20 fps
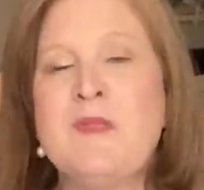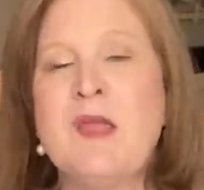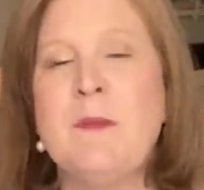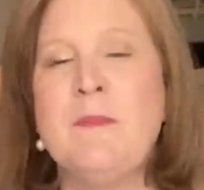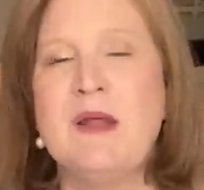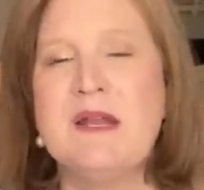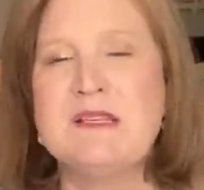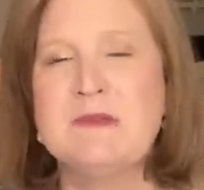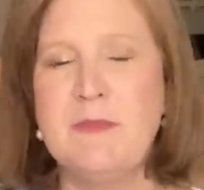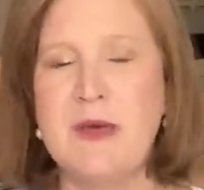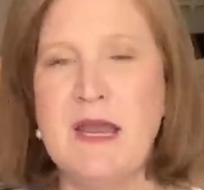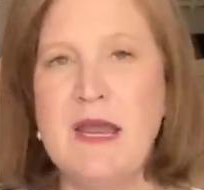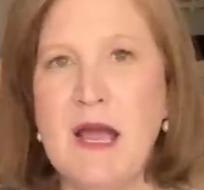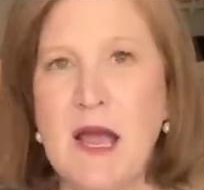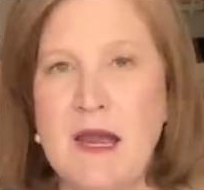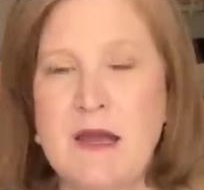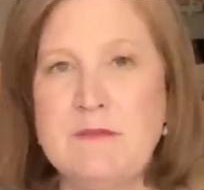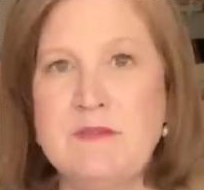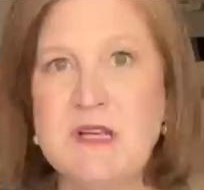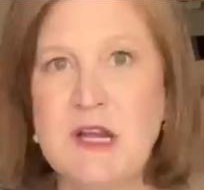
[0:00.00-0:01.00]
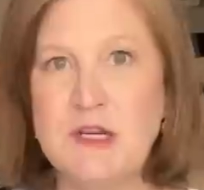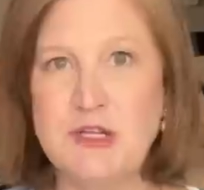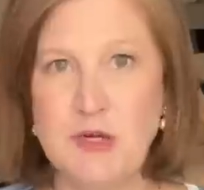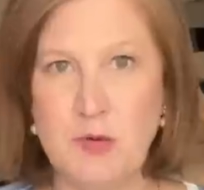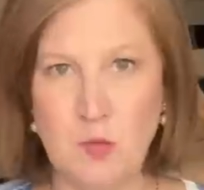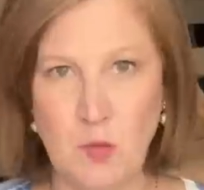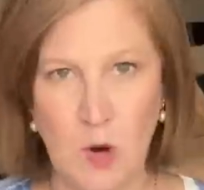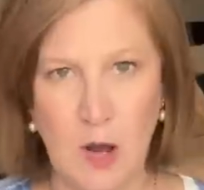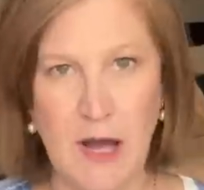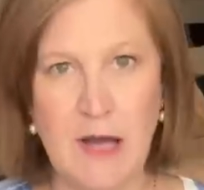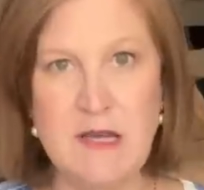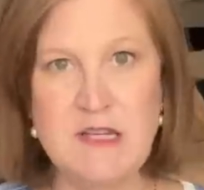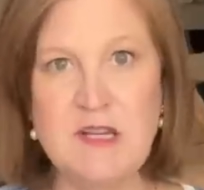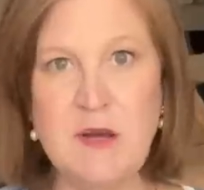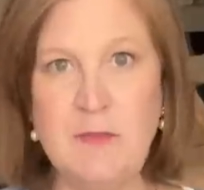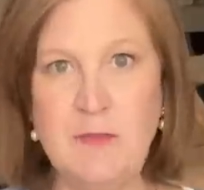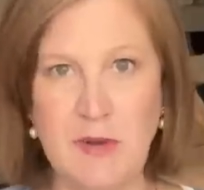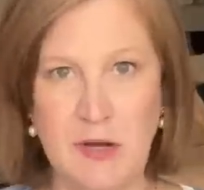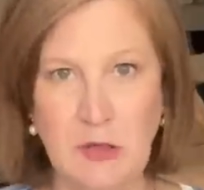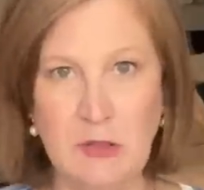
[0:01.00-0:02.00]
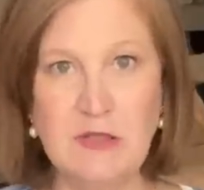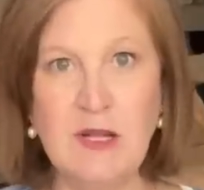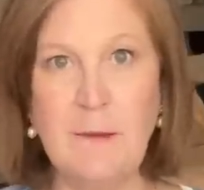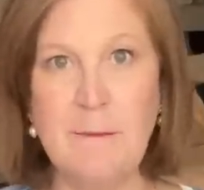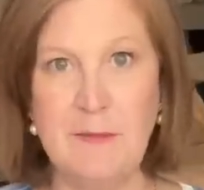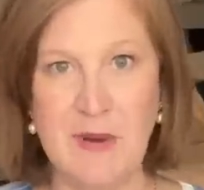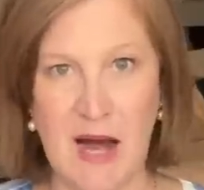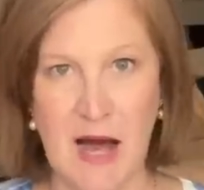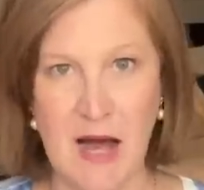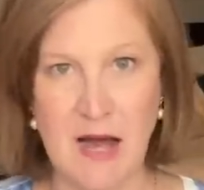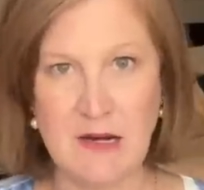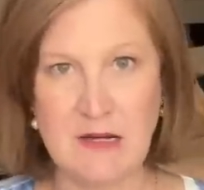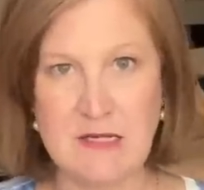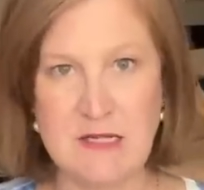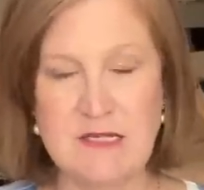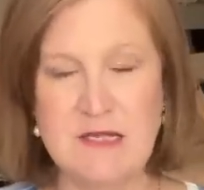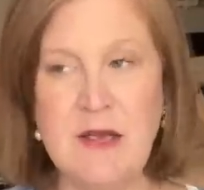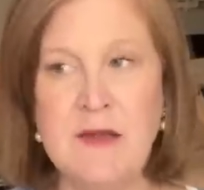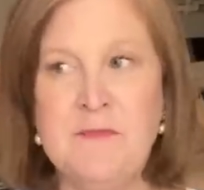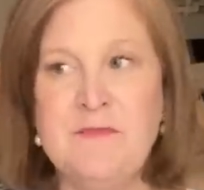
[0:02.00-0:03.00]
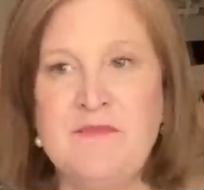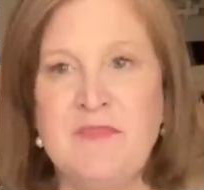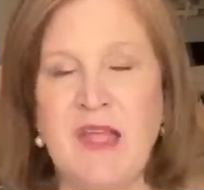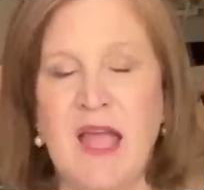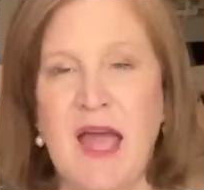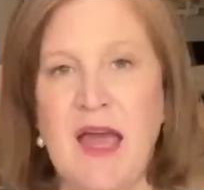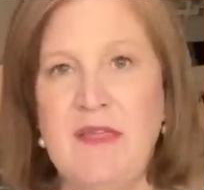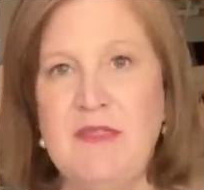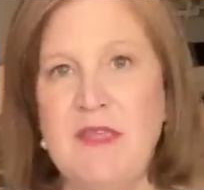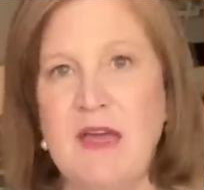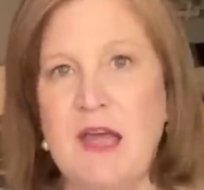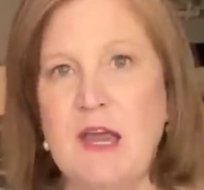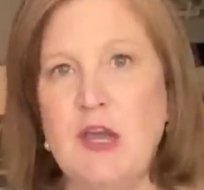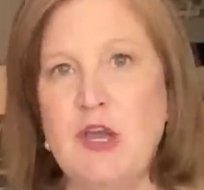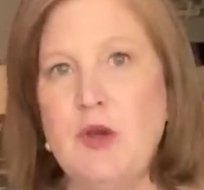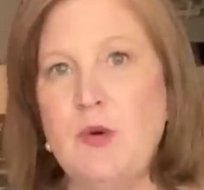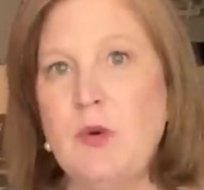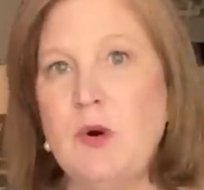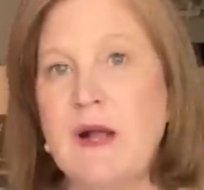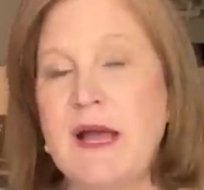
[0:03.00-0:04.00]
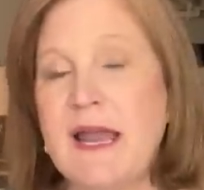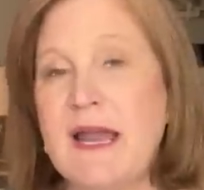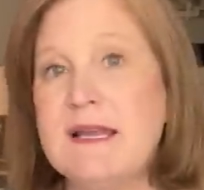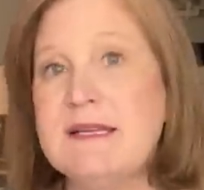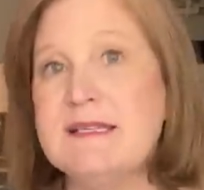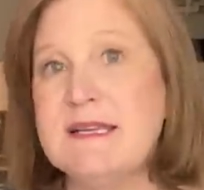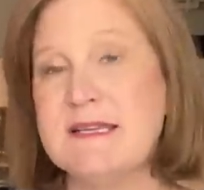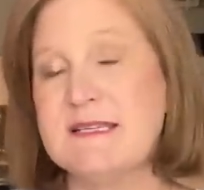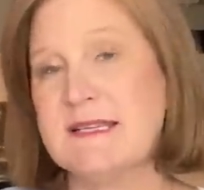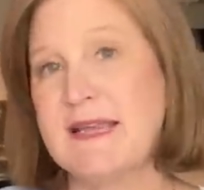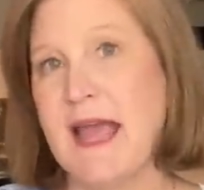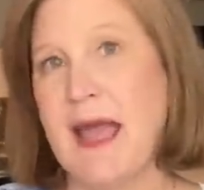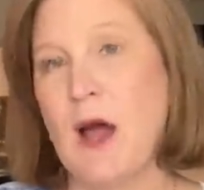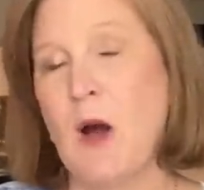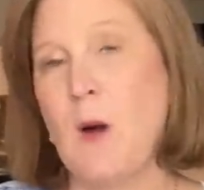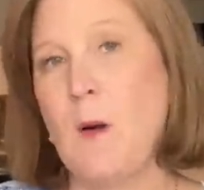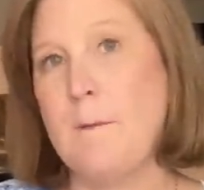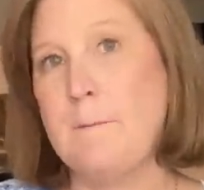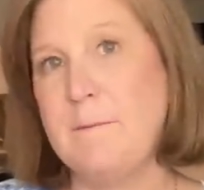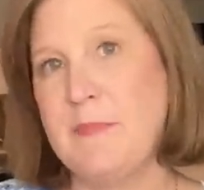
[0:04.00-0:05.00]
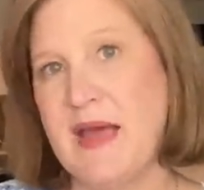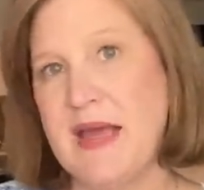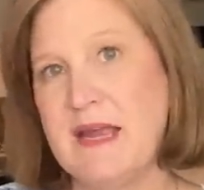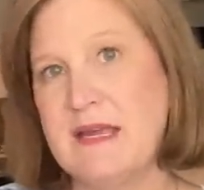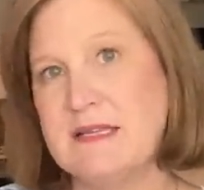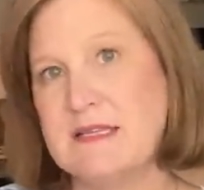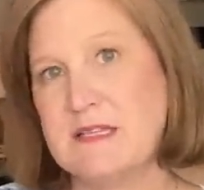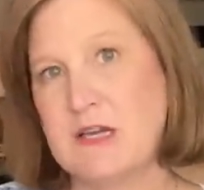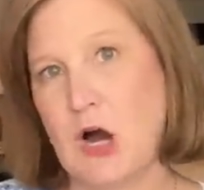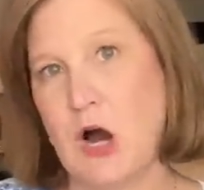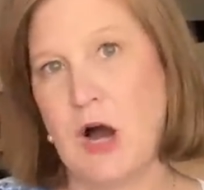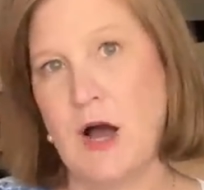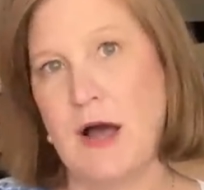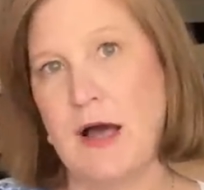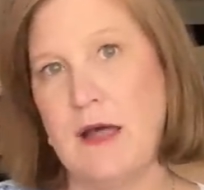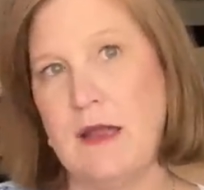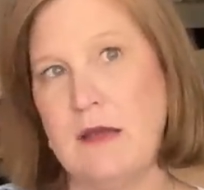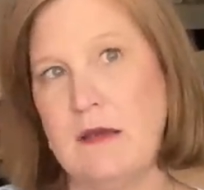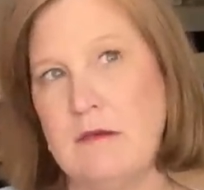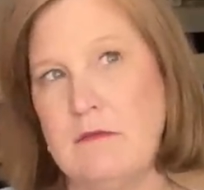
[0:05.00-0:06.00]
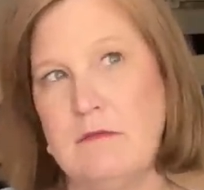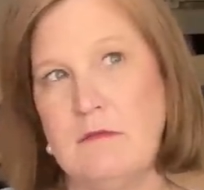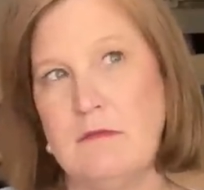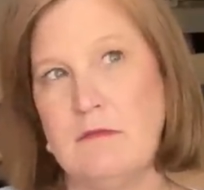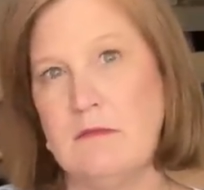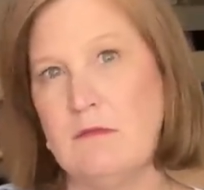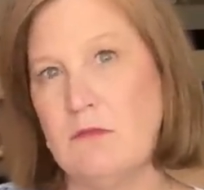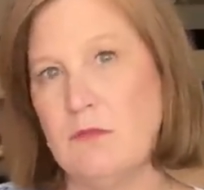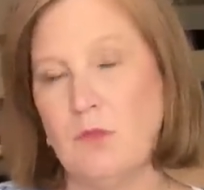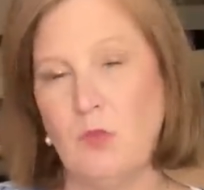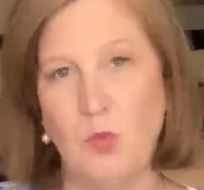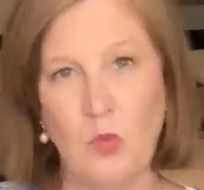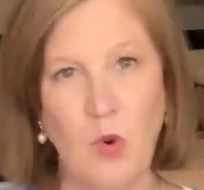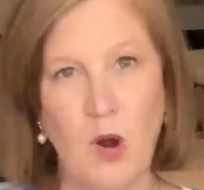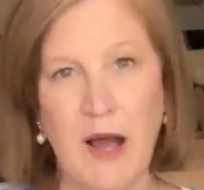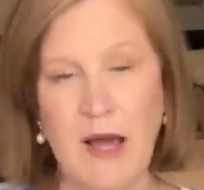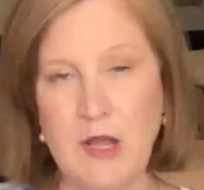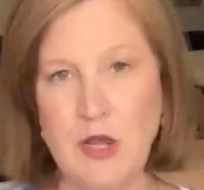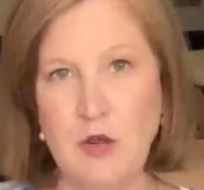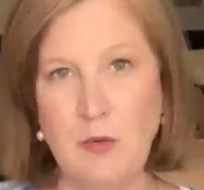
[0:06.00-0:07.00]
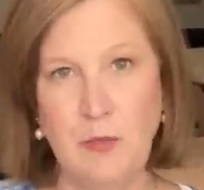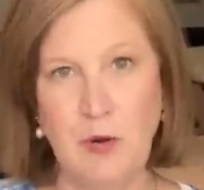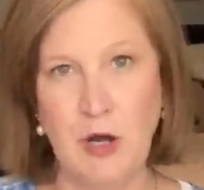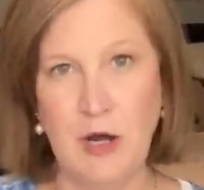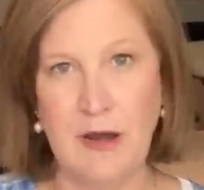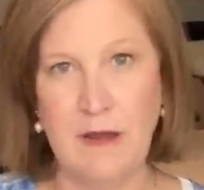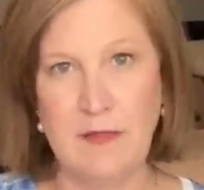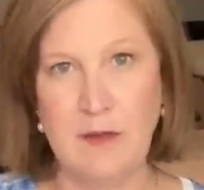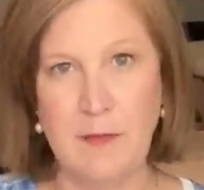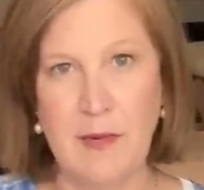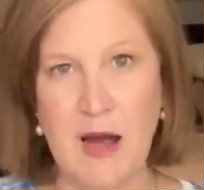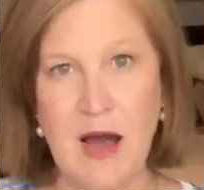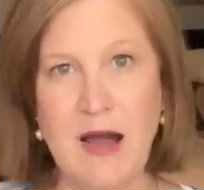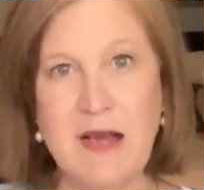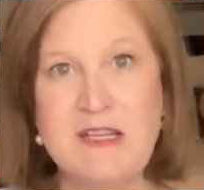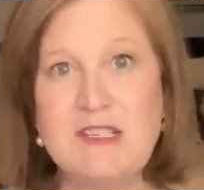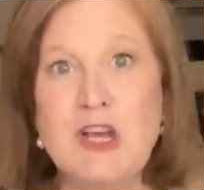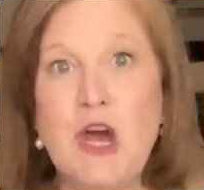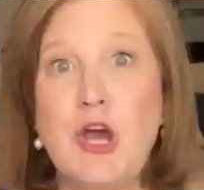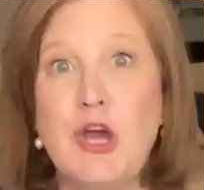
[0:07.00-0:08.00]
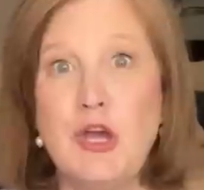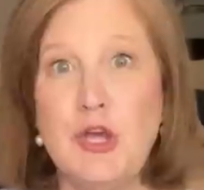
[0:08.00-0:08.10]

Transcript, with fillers: But as many items as you want to build a box and then you will get a discount based on what you put in the box.